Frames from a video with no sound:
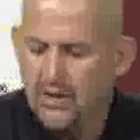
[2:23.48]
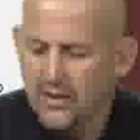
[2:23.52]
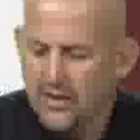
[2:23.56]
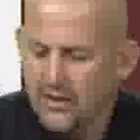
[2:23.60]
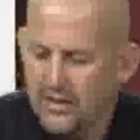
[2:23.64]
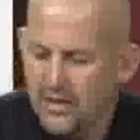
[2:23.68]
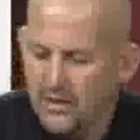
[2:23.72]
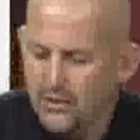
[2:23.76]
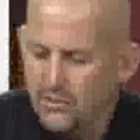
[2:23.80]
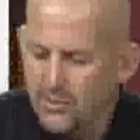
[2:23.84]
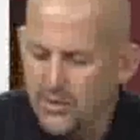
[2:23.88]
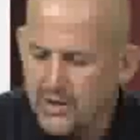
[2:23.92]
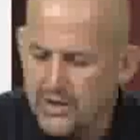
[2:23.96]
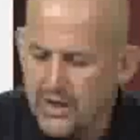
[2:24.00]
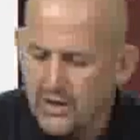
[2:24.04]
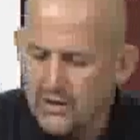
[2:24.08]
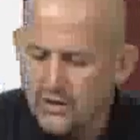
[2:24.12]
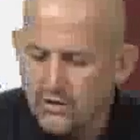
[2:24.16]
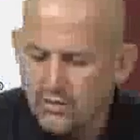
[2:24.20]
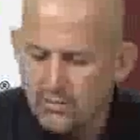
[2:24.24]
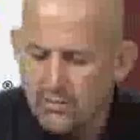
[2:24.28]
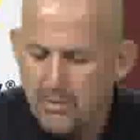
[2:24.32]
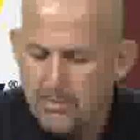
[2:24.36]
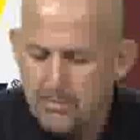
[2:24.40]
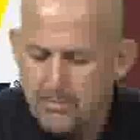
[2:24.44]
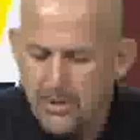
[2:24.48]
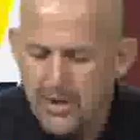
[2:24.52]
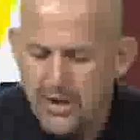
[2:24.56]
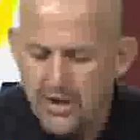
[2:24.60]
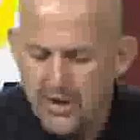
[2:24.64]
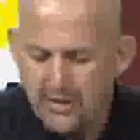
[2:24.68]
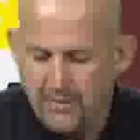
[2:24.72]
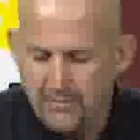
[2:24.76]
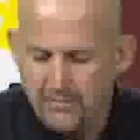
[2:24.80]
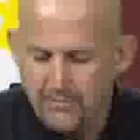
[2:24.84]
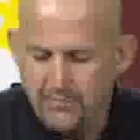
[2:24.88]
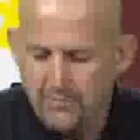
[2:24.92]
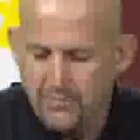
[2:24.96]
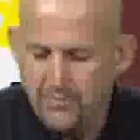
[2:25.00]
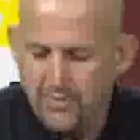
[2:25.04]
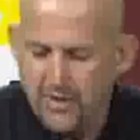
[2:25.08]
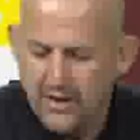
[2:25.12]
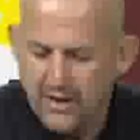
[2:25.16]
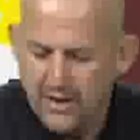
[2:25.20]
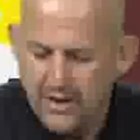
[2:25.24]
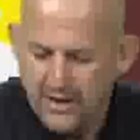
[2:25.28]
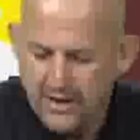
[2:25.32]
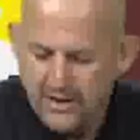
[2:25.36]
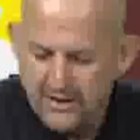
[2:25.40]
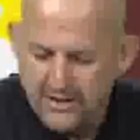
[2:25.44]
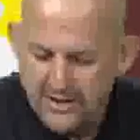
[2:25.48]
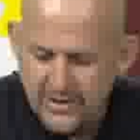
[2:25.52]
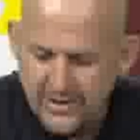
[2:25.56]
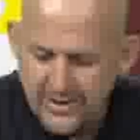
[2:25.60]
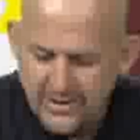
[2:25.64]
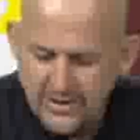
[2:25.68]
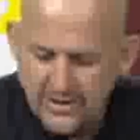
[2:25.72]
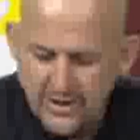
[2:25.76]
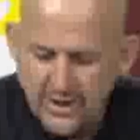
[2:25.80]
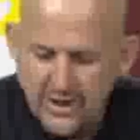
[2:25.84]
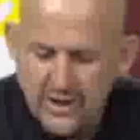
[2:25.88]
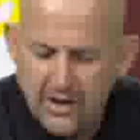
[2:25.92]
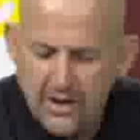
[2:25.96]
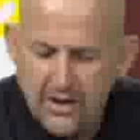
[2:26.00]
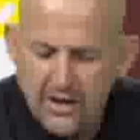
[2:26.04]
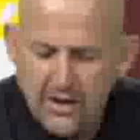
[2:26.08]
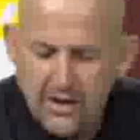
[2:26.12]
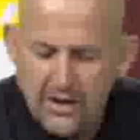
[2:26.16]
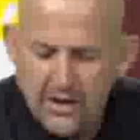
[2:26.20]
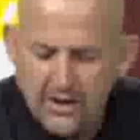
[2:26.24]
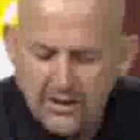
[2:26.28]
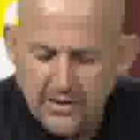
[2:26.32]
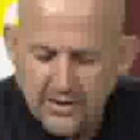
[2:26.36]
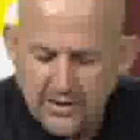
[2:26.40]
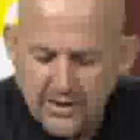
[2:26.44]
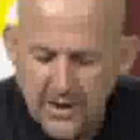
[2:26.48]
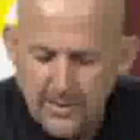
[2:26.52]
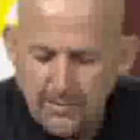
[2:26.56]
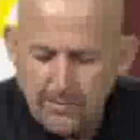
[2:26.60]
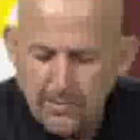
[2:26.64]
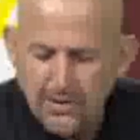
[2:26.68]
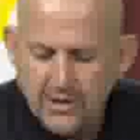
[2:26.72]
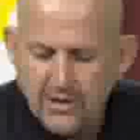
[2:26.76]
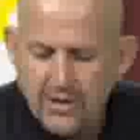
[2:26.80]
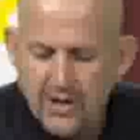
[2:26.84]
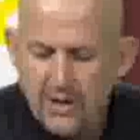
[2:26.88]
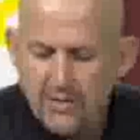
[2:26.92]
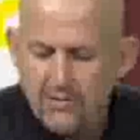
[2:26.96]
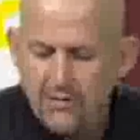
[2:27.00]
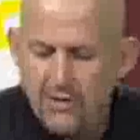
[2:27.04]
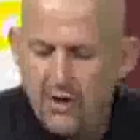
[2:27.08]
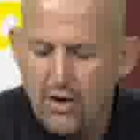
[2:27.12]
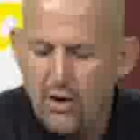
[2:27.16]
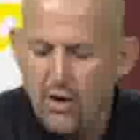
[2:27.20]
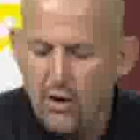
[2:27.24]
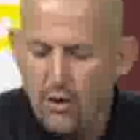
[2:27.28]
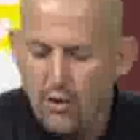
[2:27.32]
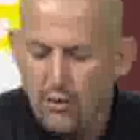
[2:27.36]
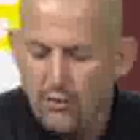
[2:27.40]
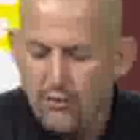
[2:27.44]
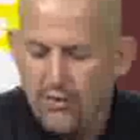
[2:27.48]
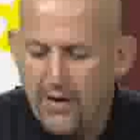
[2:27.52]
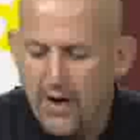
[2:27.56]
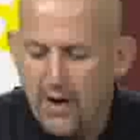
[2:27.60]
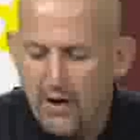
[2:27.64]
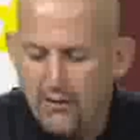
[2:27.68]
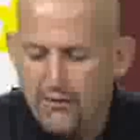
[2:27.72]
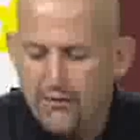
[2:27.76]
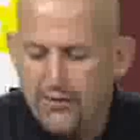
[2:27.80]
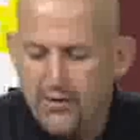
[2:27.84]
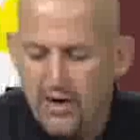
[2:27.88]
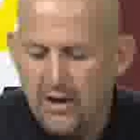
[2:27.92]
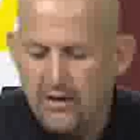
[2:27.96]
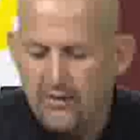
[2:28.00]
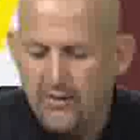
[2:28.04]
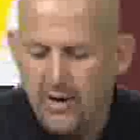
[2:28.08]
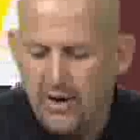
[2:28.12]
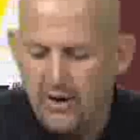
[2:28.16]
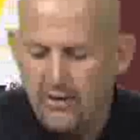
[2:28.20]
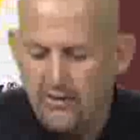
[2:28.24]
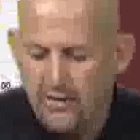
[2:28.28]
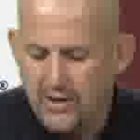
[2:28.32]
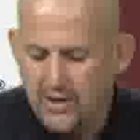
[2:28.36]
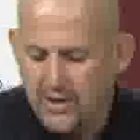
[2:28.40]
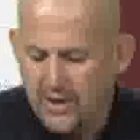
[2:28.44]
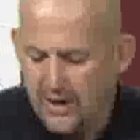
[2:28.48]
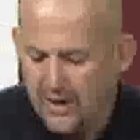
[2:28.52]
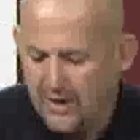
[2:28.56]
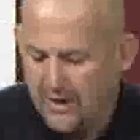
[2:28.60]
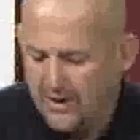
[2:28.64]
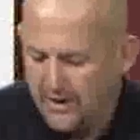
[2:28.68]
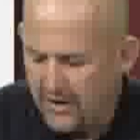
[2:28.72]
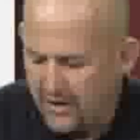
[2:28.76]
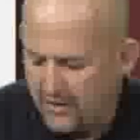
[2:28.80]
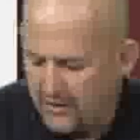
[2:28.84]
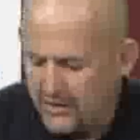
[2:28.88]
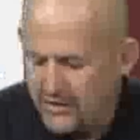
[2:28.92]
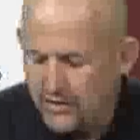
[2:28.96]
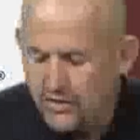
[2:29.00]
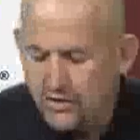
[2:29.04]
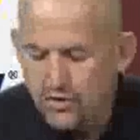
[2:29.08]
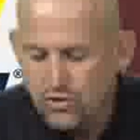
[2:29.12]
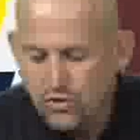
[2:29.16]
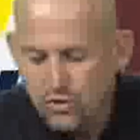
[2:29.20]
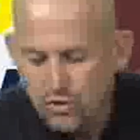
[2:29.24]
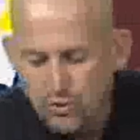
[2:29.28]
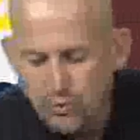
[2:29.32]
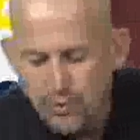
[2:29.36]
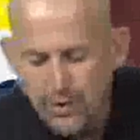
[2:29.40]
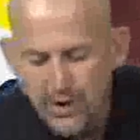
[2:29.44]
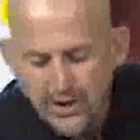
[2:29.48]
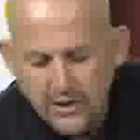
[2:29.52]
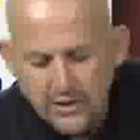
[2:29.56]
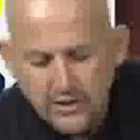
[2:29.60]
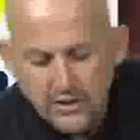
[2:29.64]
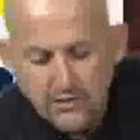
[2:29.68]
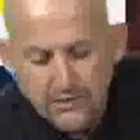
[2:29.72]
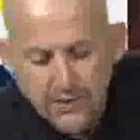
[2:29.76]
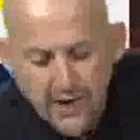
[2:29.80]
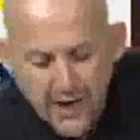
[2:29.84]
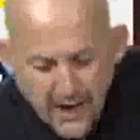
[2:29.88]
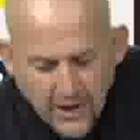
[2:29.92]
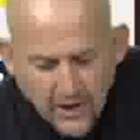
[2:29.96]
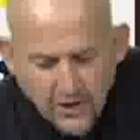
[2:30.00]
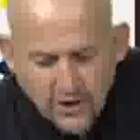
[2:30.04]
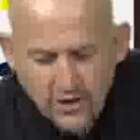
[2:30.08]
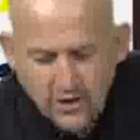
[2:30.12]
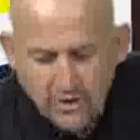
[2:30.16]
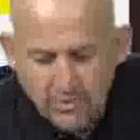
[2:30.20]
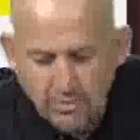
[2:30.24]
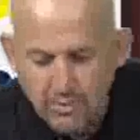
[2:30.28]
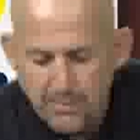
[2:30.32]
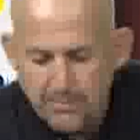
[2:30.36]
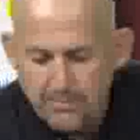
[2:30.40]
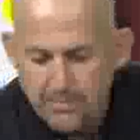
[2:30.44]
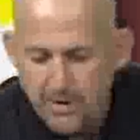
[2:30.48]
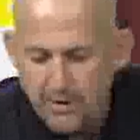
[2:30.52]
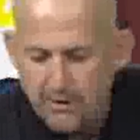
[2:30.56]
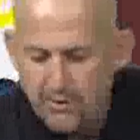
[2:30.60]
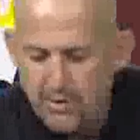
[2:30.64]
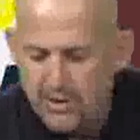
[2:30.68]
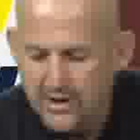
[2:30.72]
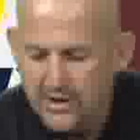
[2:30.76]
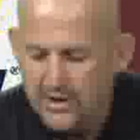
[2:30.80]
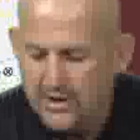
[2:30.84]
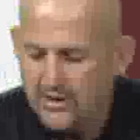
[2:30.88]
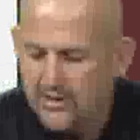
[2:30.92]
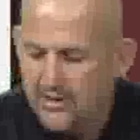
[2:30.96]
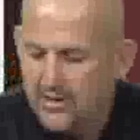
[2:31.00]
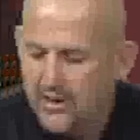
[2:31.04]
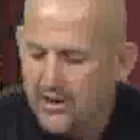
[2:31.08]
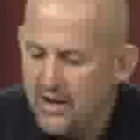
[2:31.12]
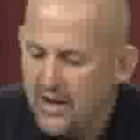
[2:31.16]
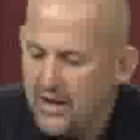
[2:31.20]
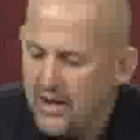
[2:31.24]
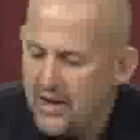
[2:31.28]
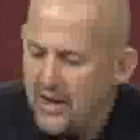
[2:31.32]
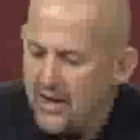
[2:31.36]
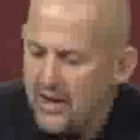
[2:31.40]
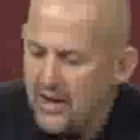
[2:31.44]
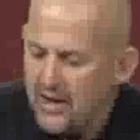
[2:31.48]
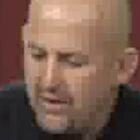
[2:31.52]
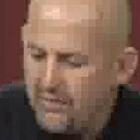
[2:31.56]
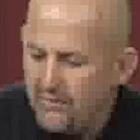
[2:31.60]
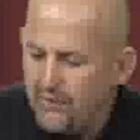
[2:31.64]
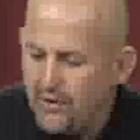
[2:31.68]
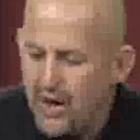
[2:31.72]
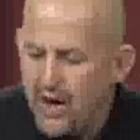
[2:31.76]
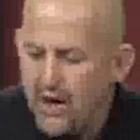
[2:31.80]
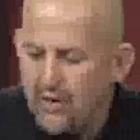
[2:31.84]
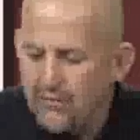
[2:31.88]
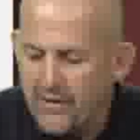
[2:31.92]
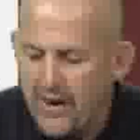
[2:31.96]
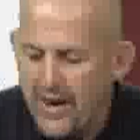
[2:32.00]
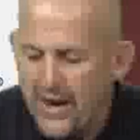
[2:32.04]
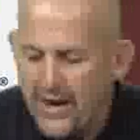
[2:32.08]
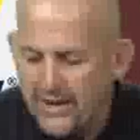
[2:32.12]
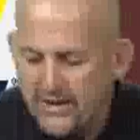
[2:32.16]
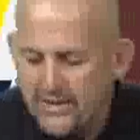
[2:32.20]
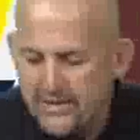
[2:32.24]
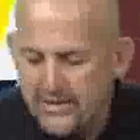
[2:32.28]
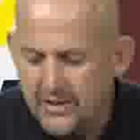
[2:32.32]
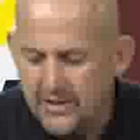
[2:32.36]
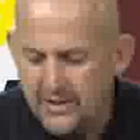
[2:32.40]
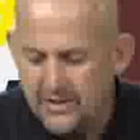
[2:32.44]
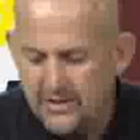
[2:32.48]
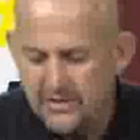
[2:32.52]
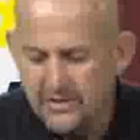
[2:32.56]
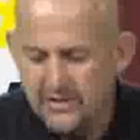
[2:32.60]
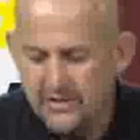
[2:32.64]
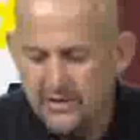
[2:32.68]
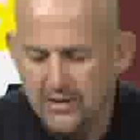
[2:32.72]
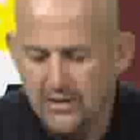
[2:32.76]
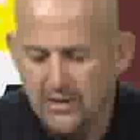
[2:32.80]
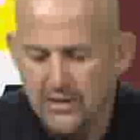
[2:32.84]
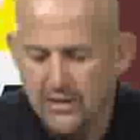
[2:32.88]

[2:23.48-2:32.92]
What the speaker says: that we're going to repair is this tappet cover or valve cover over here. Now there's two ways of actually repairing it. If you have access